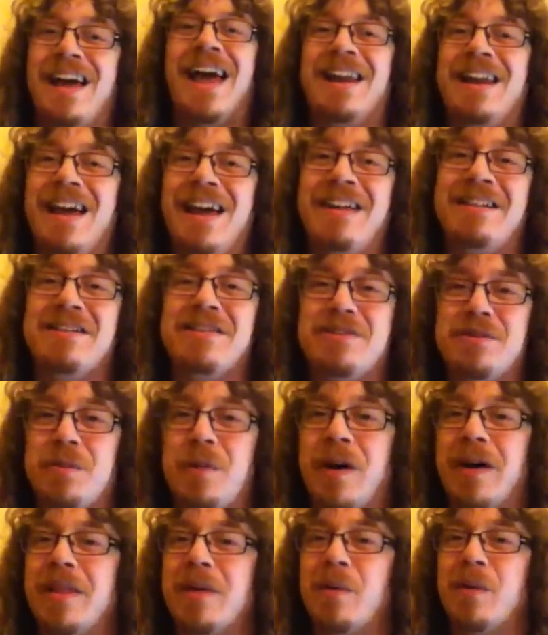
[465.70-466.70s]
and hence
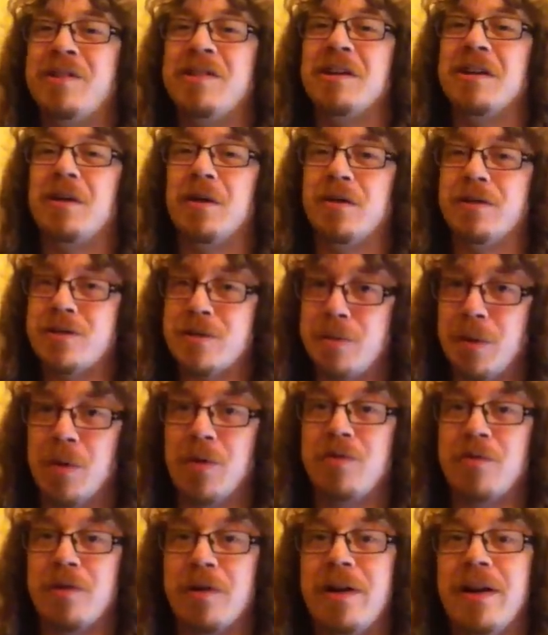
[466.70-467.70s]
why there wasn't a lot of
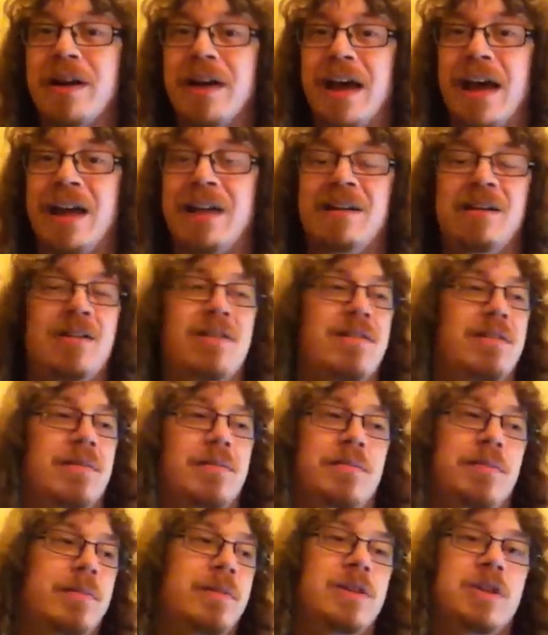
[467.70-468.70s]
support for it, and
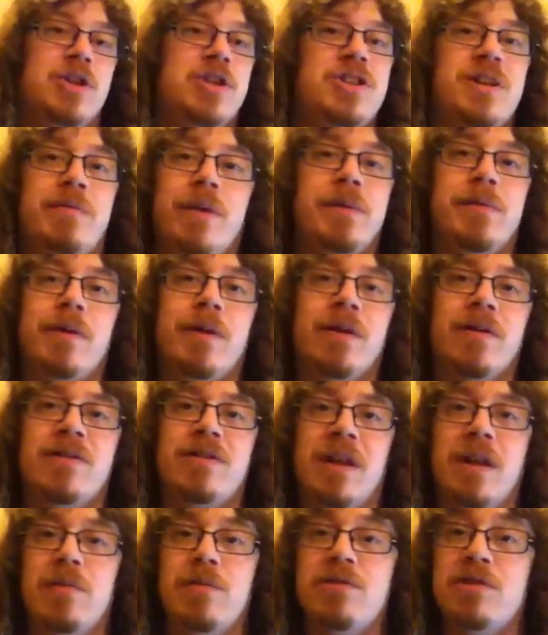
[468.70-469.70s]
simply
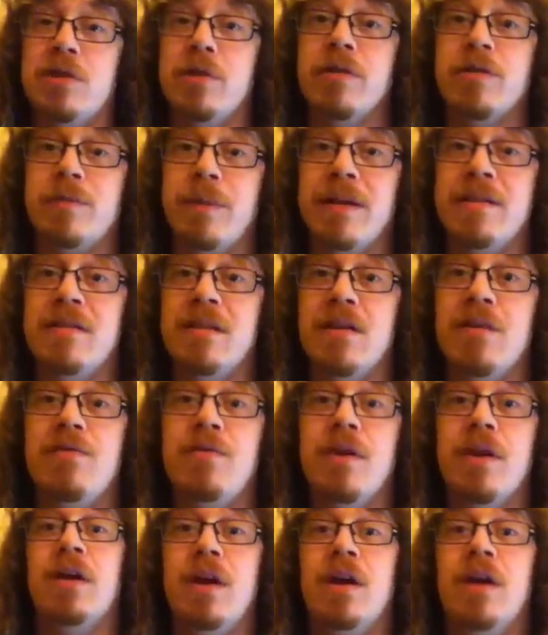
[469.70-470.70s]
because it was too
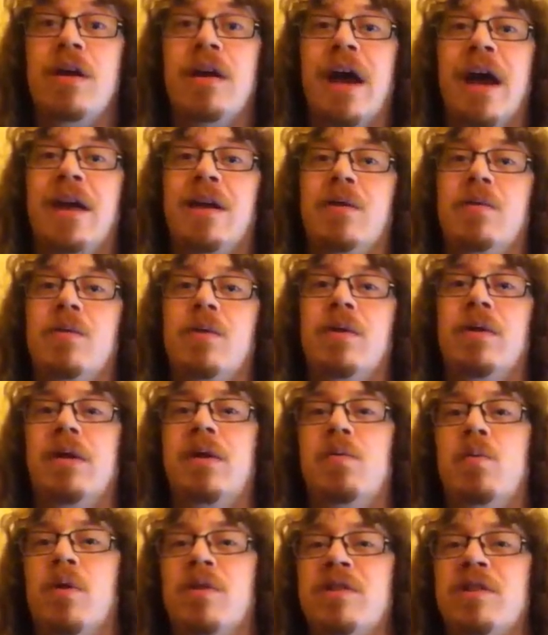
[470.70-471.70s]
expensive, and
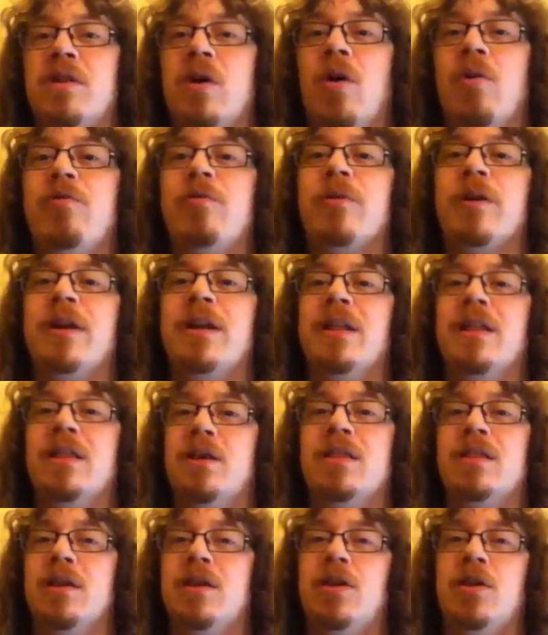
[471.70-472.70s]
it wasn't offering
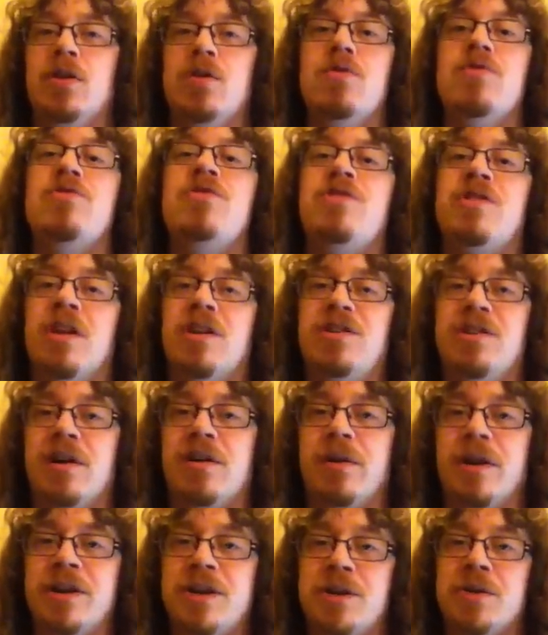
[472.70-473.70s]
the huge
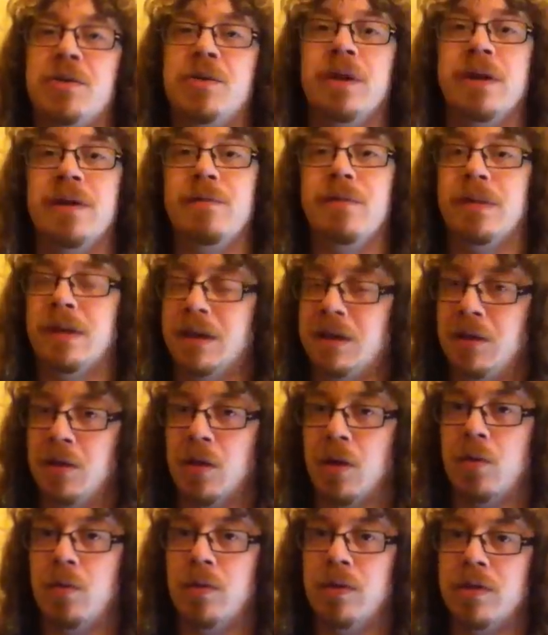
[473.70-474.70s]
generational leap that you
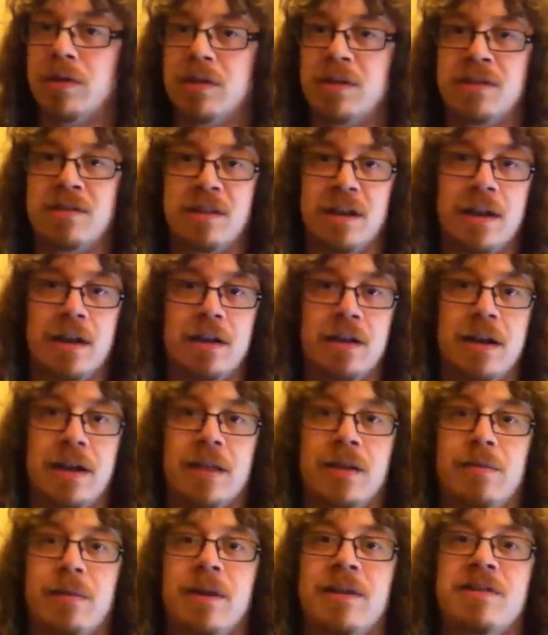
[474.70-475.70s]
got with the Saturn
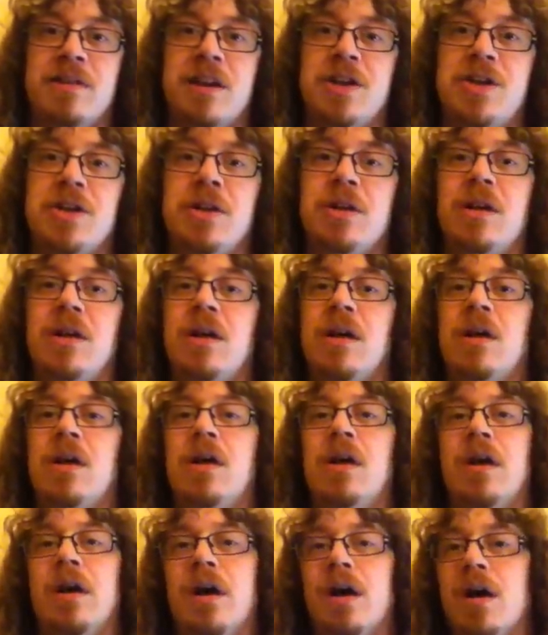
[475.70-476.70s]
and the PlayStation,
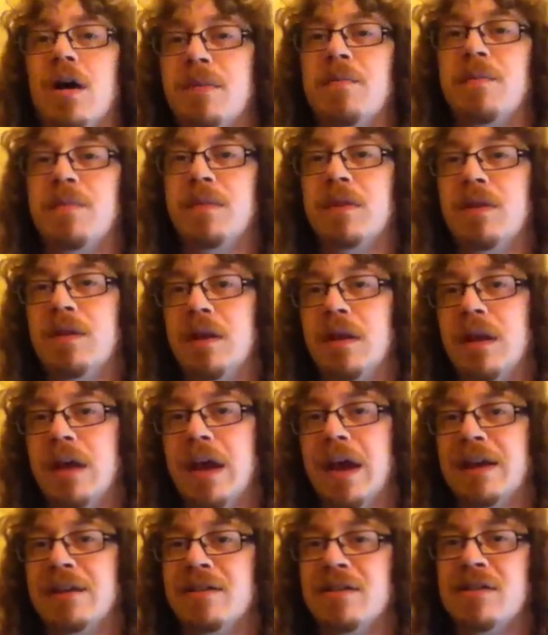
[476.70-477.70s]

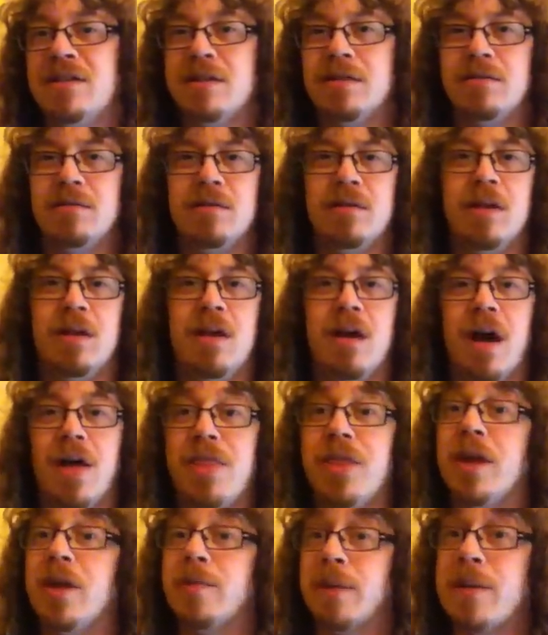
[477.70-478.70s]
and I
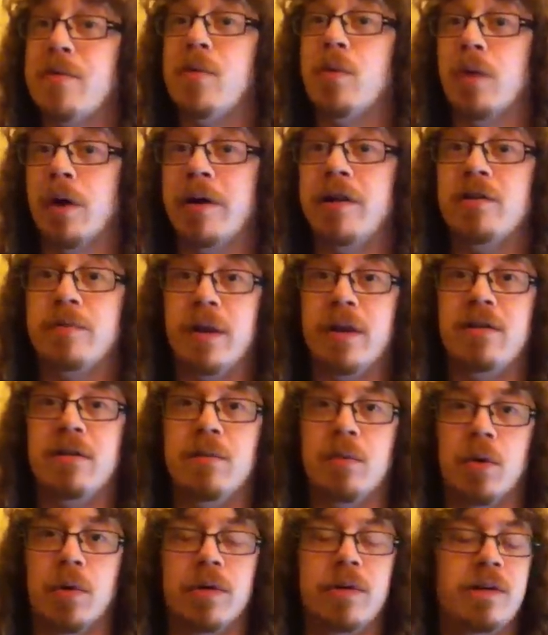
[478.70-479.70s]
think people were
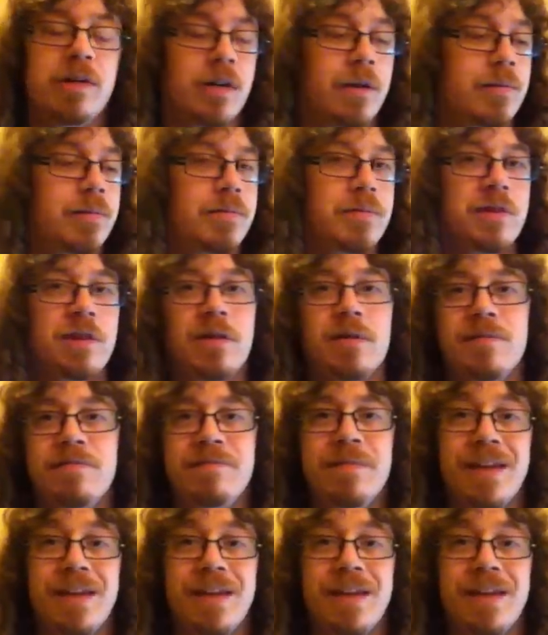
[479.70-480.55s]
expecting more at the time. So